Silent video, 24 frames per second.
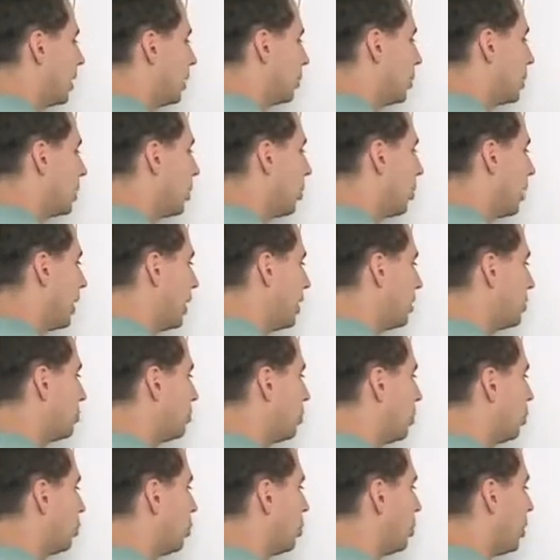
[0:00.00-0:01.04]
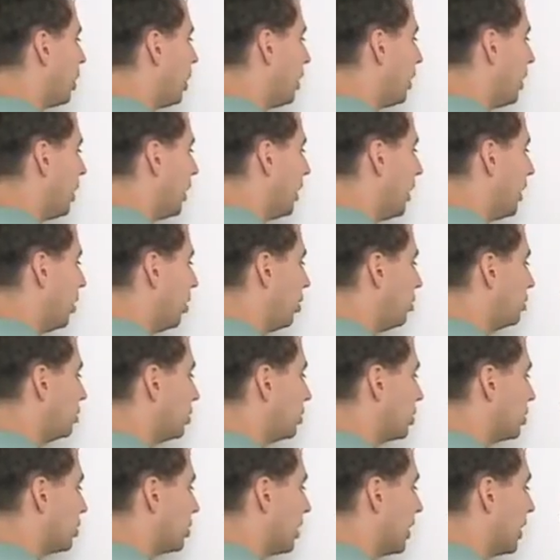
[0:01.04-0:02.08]
We can go ahead and multiply that out,
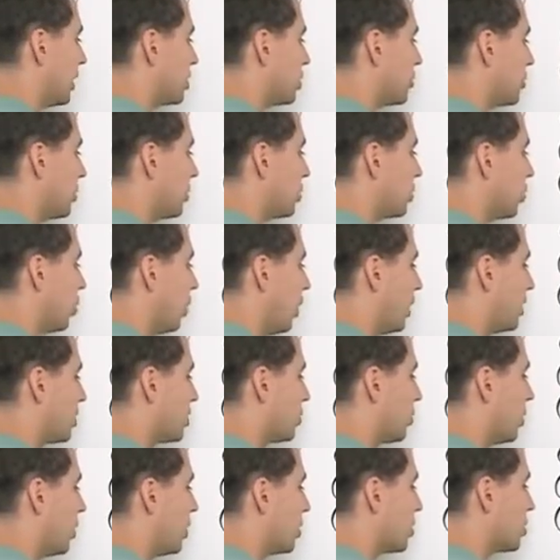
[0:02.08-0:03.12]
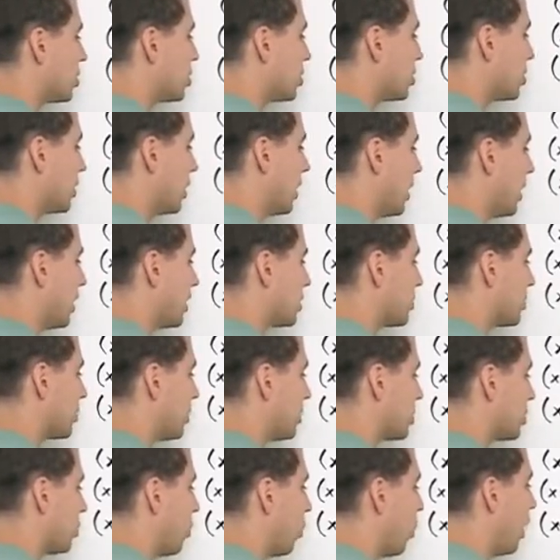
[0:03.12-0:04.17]
because x plus y squared is just x
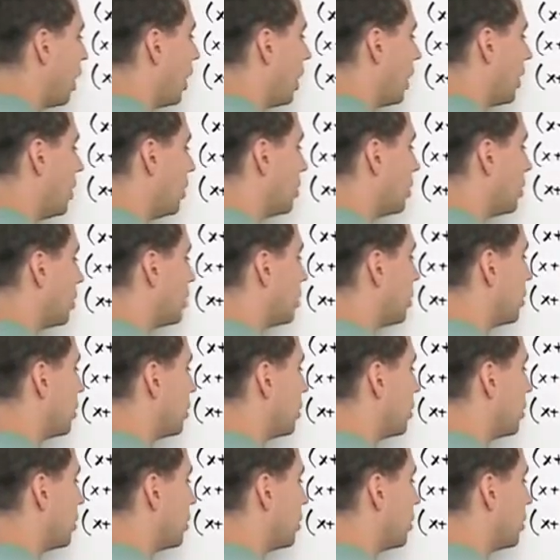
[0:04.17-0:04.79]
plus y